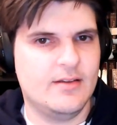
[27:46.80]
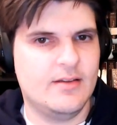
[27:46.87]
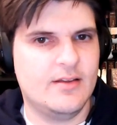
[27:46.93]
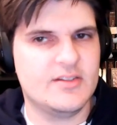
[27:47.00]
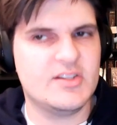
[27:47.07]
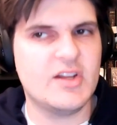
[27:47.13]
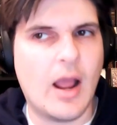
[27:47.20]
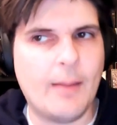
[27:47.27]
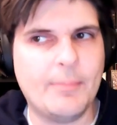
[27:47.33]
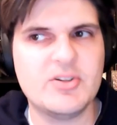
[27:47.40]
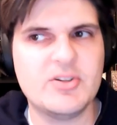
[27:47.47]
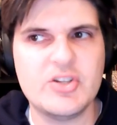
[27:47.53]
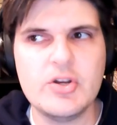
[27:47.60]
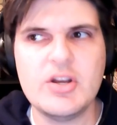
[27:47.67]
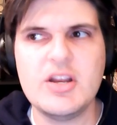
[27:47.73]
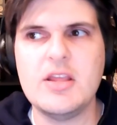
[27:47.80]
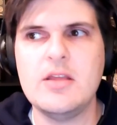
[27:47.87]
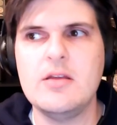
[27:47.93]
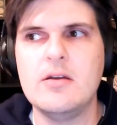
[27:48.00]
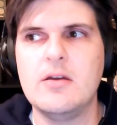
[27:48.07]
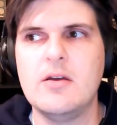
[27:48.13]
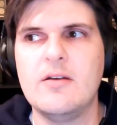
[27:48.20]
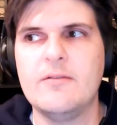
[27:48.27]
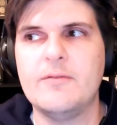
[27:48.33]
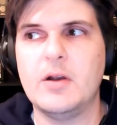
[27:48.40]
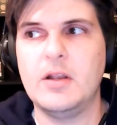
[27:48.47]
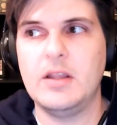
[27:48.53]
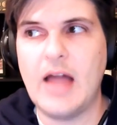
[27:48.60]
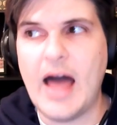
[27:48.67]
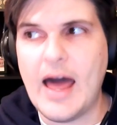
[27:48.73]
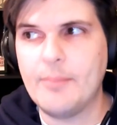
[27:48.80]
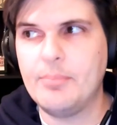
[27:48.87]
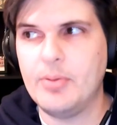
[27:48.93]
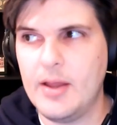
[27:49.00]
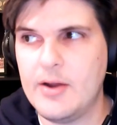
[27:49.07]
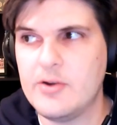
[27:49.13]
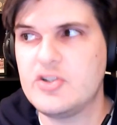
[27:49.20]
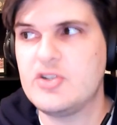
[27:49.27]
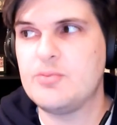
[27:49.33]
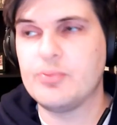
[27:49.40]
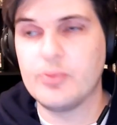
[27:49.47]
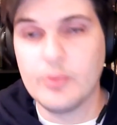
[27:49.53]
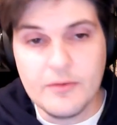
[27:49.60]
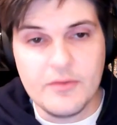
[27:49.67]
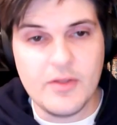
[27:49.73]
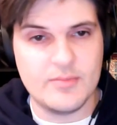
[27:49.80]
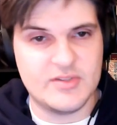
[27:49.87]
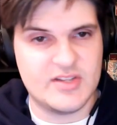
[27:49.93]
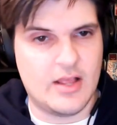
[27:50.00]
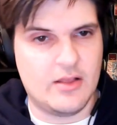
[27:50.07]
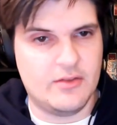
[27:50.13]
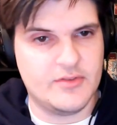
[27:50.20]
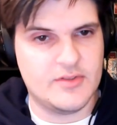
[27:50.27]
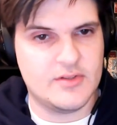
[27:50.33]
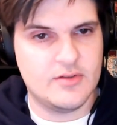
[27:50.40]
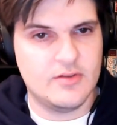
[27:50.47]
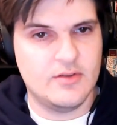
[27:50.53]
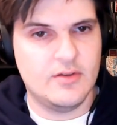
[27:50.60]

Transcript: It's an opportunity for a lot of players to prove themselves